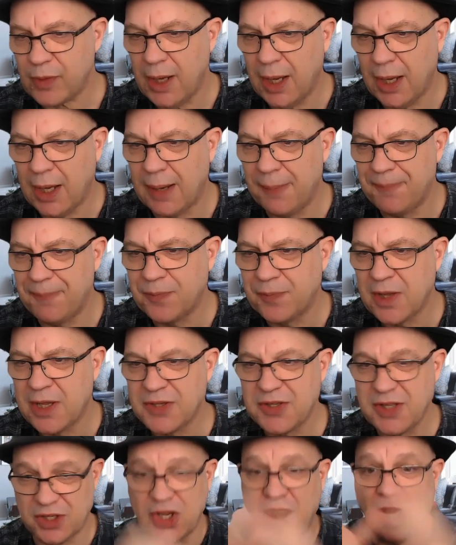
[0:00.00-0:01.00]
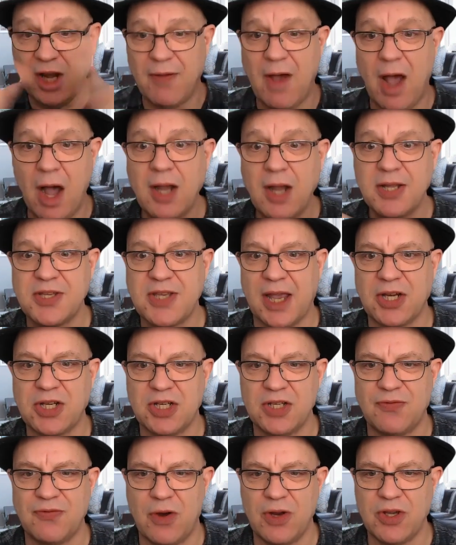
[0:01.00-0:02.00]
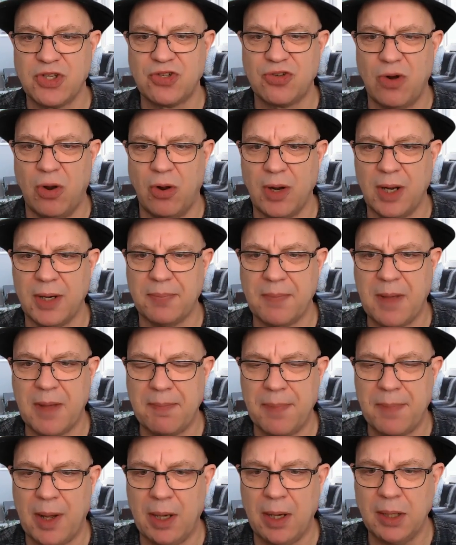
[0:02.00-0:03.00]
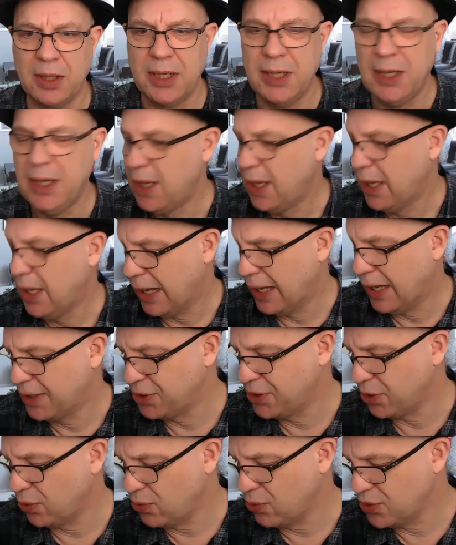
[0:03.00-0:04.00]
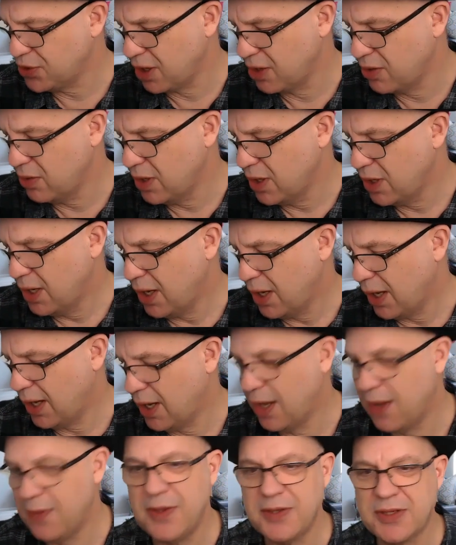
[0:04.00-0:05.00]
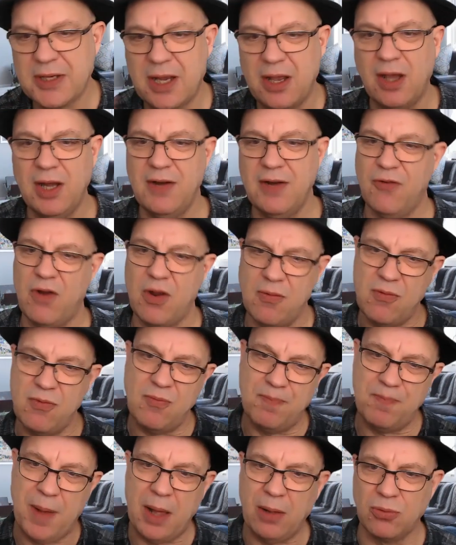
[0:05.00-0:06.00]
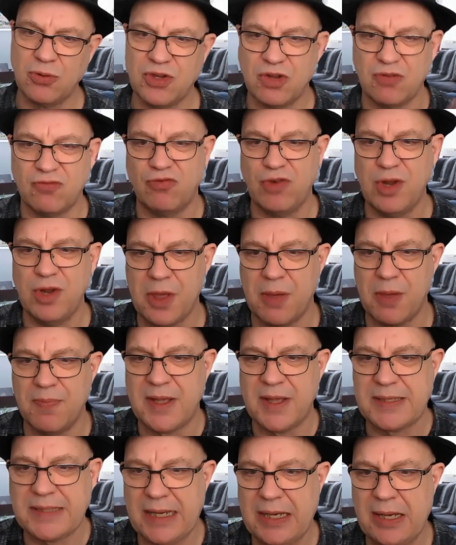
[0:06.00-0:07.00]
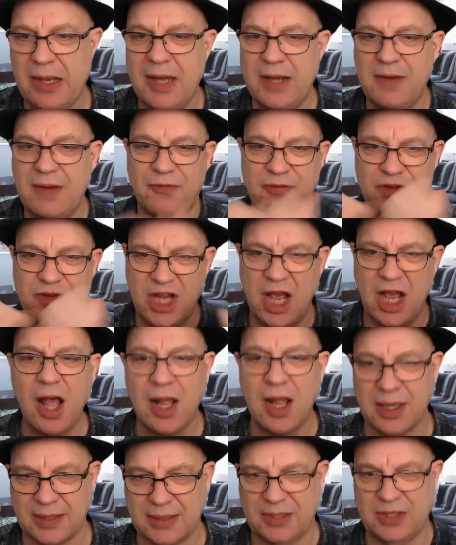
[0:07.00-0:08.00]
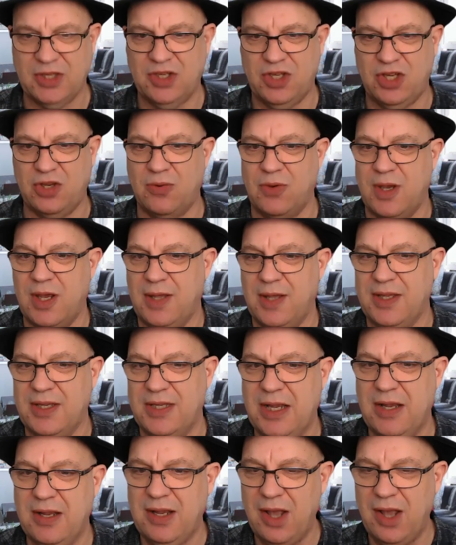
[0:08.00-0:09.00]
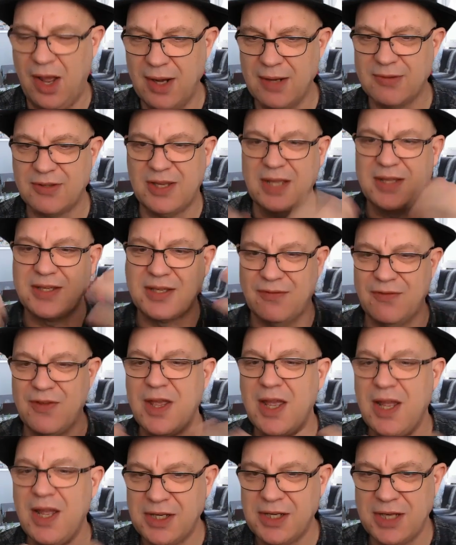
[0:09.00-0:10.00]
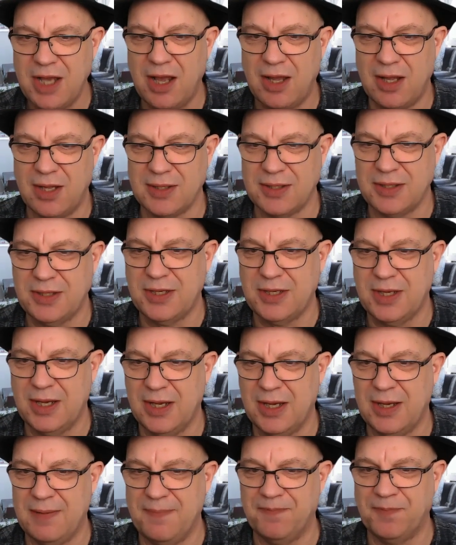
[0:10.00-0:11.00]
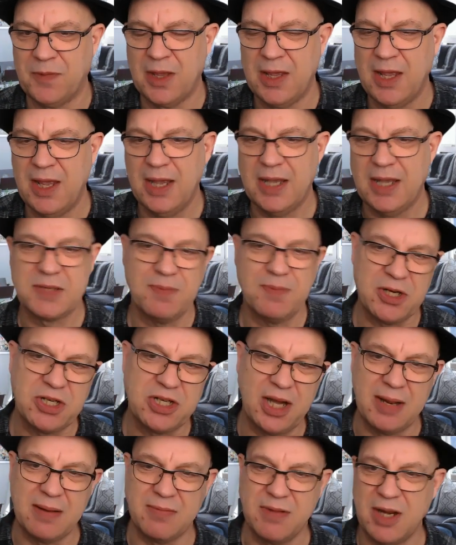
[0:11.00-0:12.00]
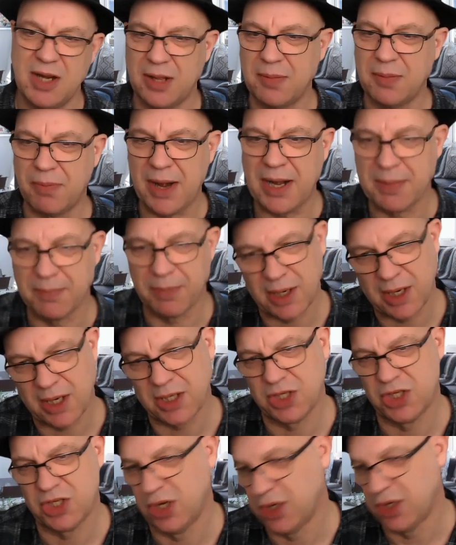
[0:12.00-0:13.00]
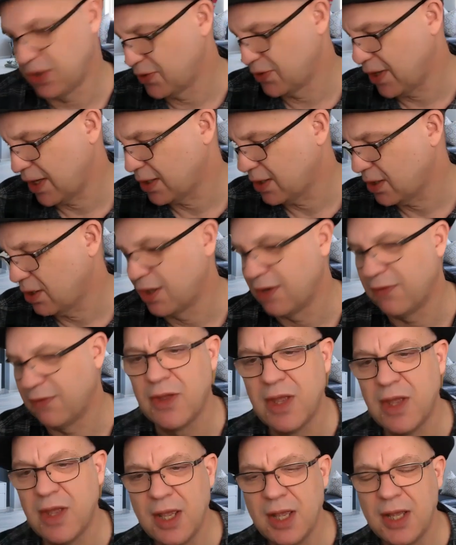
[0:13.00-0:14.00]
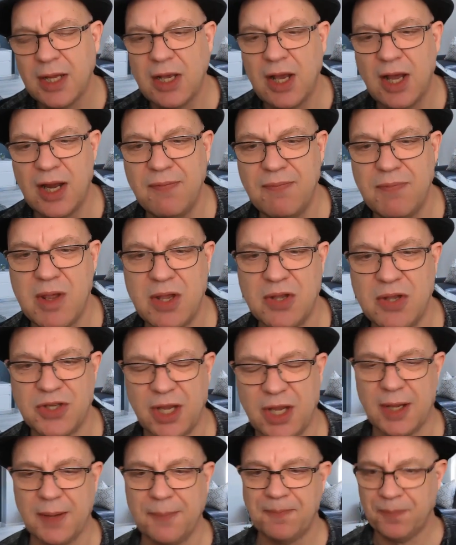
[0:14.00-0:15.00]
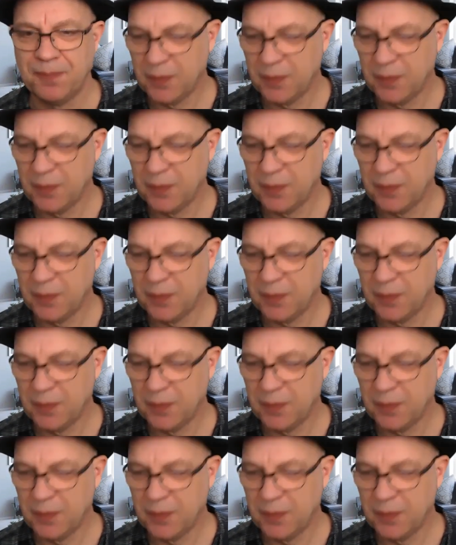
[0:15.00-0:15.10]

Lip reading: So the kind of architecture is very strong in Bach, and also there's a kind of pulse and rhythm. There's a kind of dance to it. There's a kind of sense of dance, especially in, you know, the Brandenburg show has that kind of music.